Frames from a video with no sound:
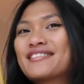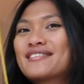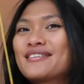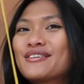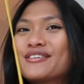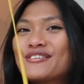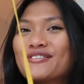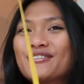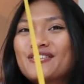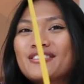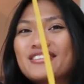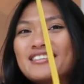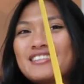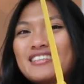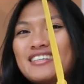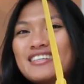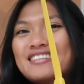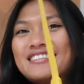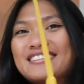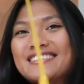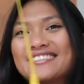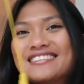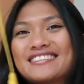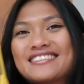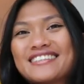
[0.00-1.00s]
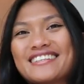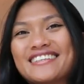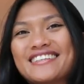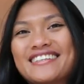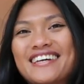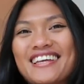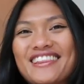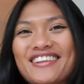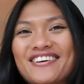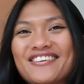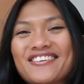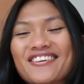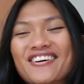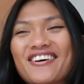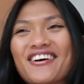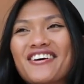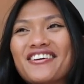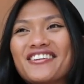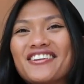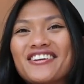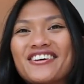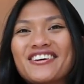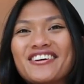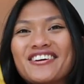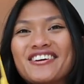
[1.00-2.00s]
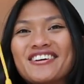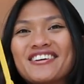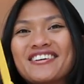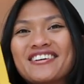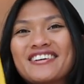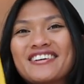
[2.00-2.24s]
So it's a yellow color,